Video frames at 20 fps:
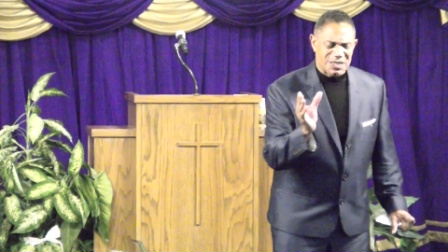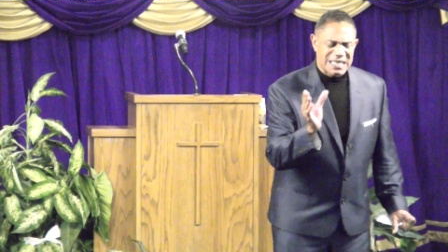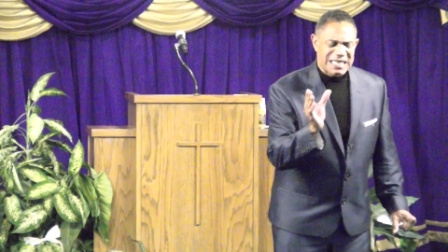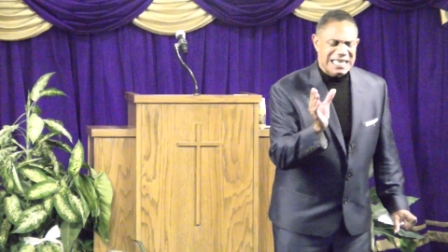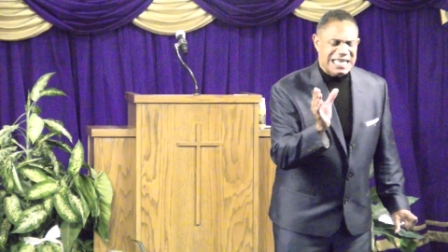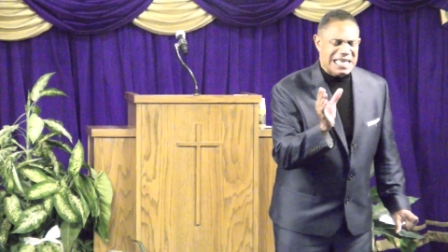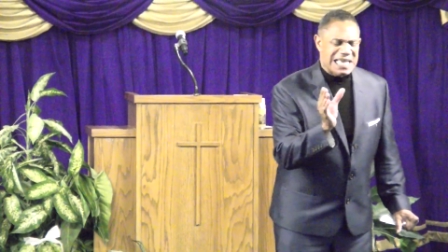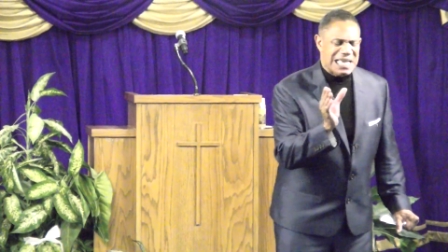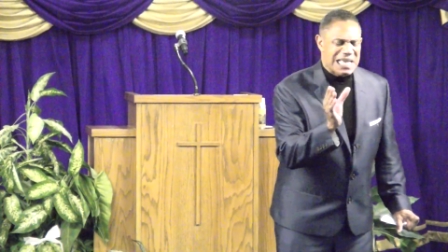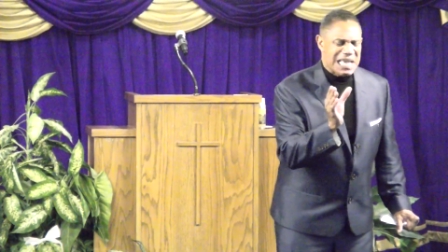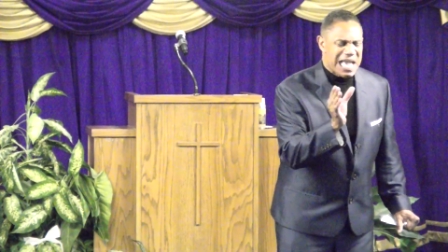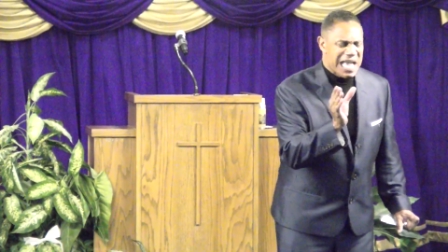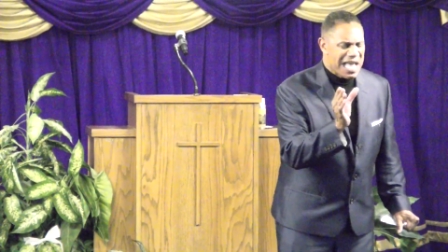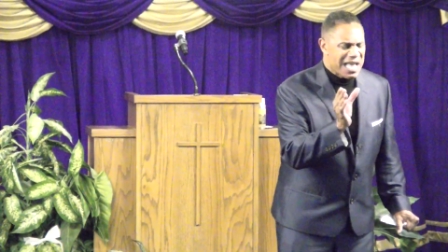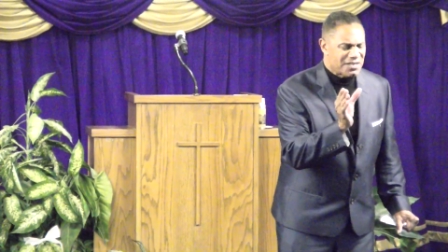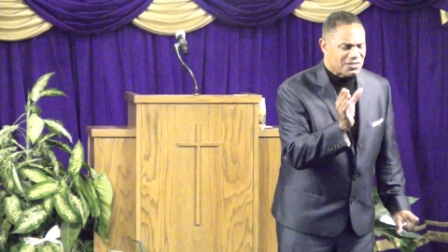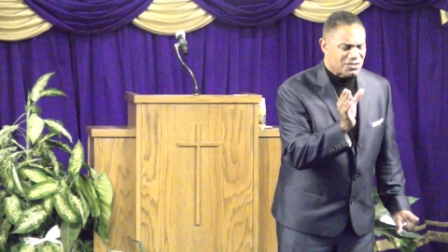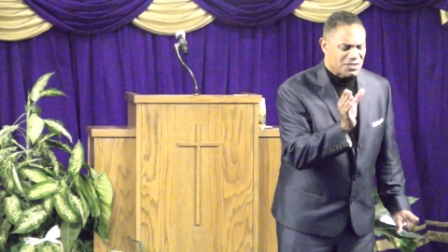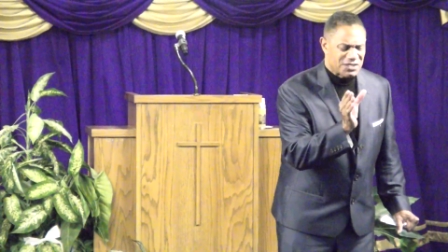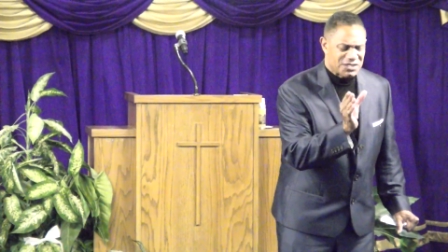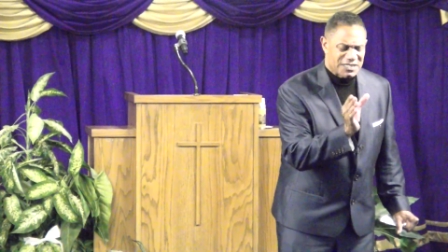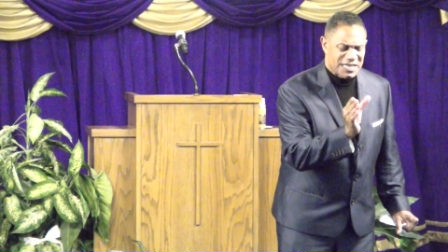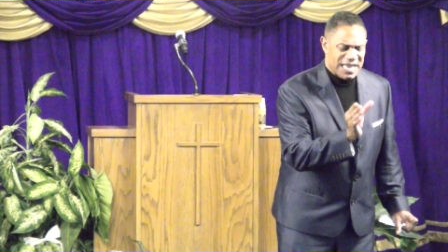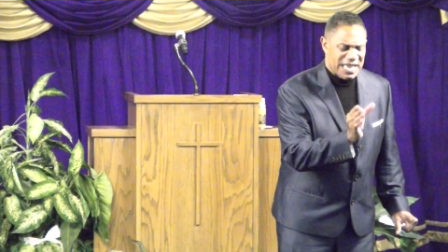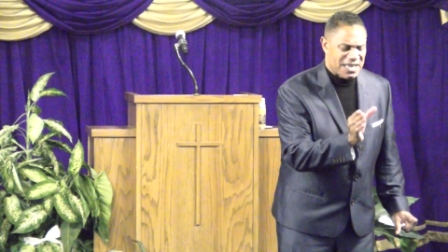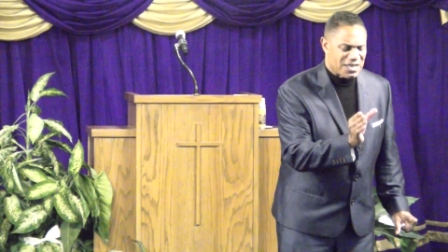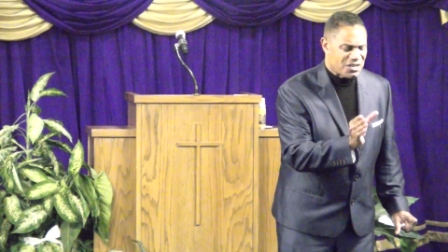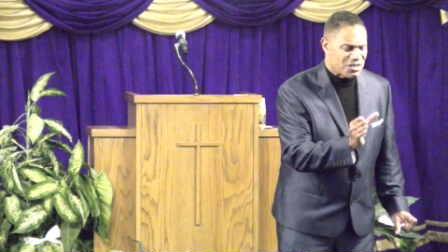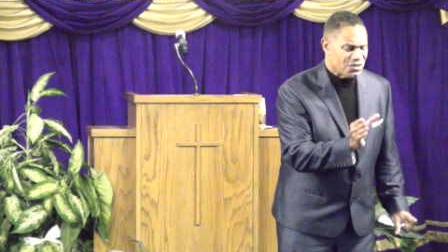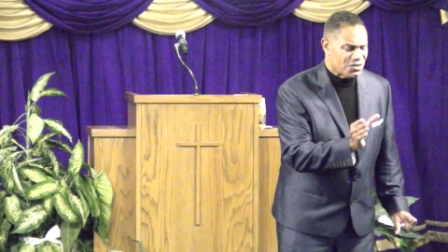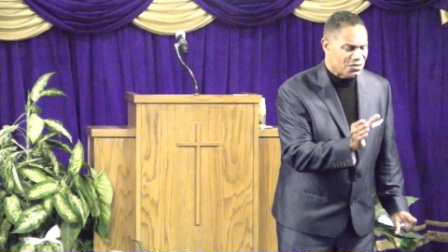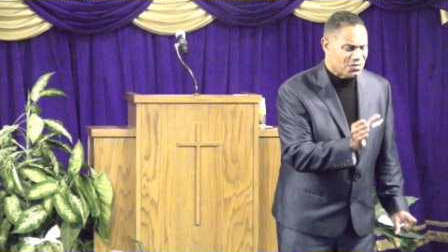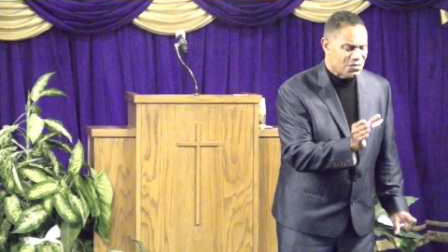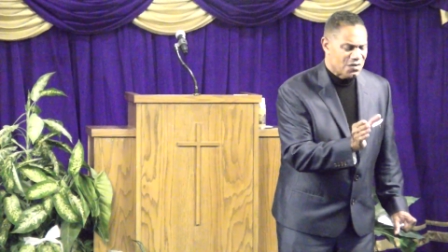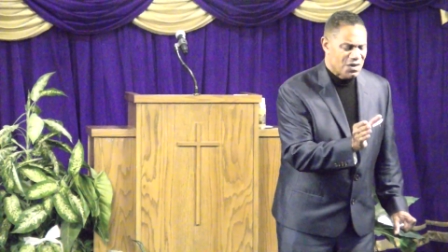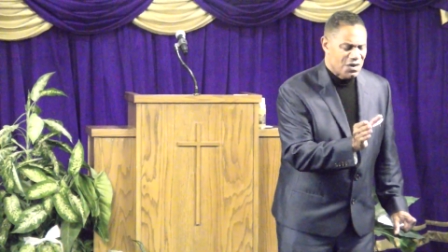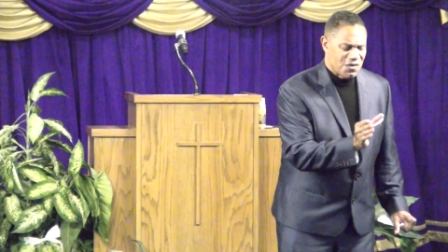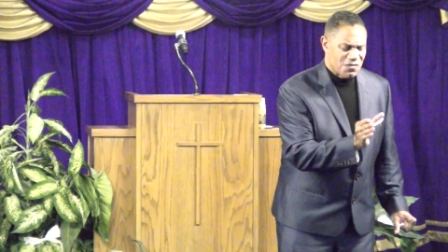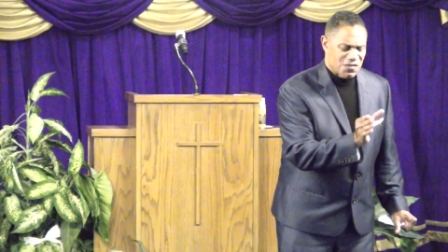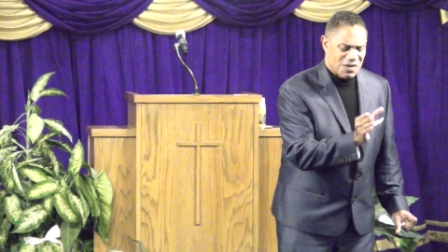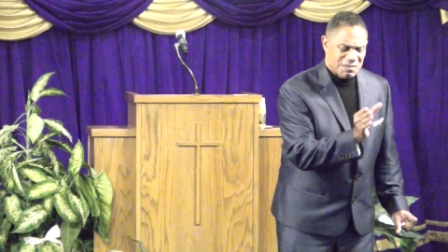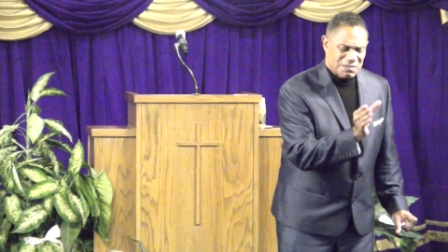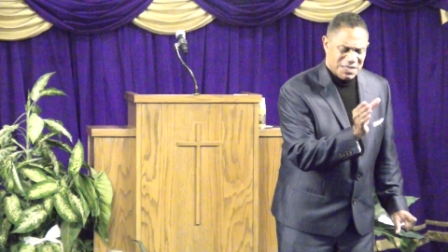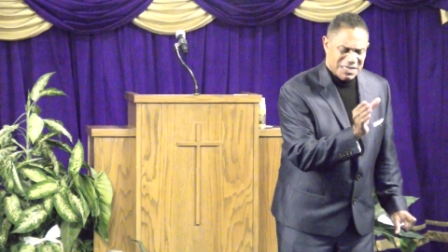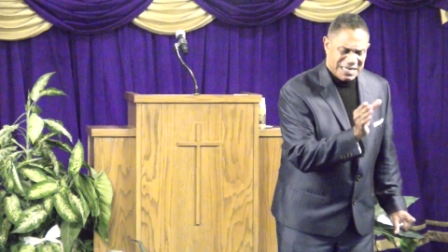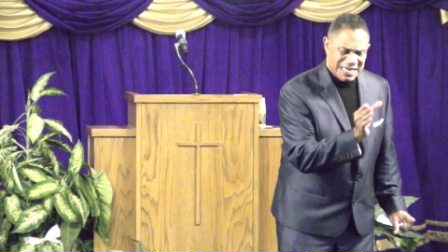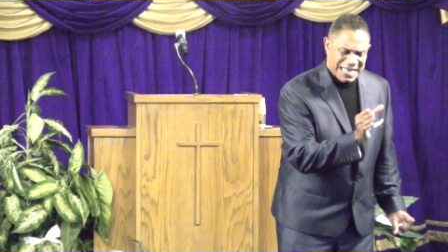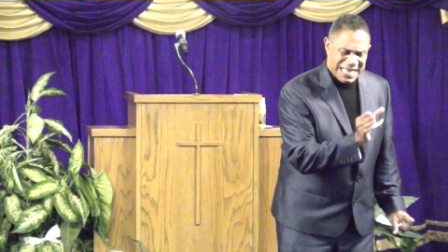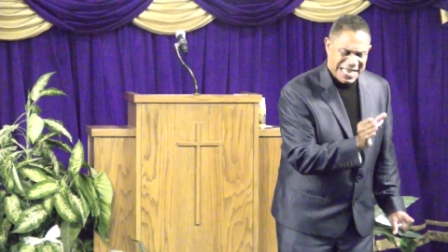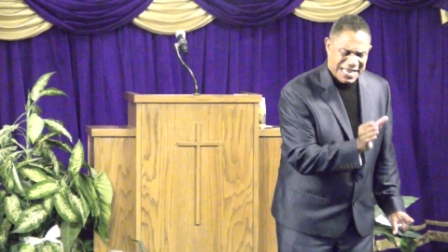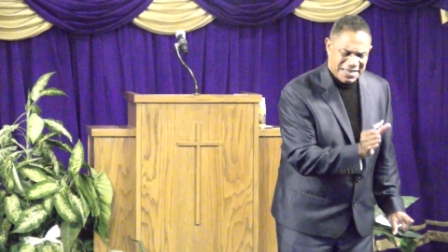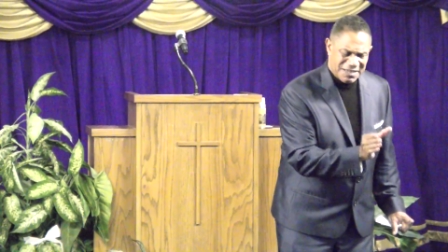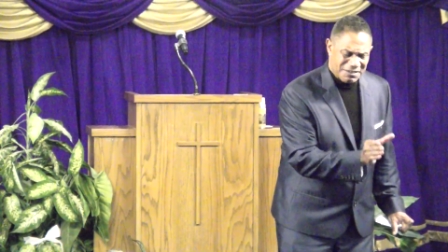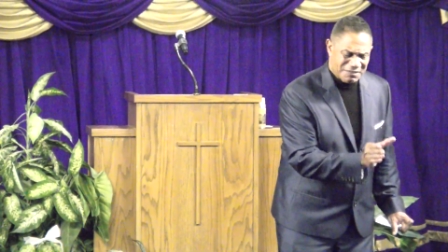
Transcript: He has to take you from the land